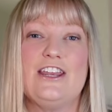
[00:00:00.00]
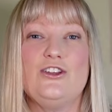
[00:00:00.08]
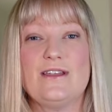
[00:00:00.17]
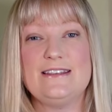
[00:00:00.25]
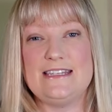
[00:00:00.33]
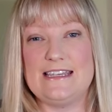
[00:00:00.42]
And you
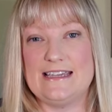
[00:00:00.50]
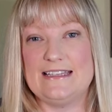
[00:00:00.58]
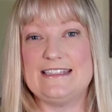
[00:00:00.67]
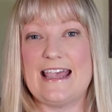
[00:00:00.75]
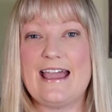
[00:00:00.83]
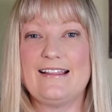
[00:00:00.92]
can see
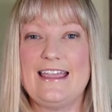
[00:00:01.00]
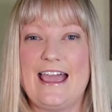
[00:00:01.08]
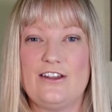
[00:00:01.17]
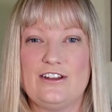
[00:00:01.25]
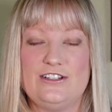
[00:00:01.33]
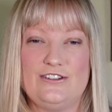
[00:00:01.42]
exactly
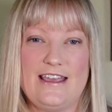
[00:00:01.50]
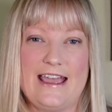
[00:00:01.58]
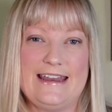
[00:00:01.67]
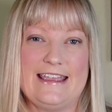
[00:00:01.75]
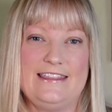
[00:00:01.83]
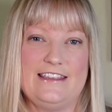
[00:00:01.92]
how to do
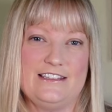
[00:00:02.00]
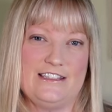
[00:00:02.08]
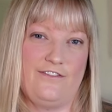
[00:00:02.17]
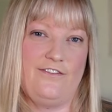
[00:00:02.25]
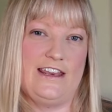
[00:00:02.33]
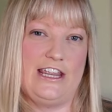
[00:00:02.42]
that in
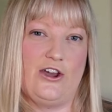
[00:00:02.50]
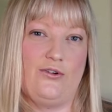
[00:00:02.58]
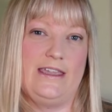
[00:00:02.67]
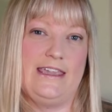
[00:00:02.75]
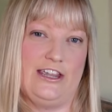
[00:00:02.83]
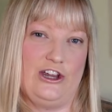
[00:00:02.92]
this video
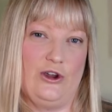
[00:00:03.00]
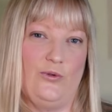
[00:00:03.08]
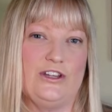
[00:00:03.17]
here,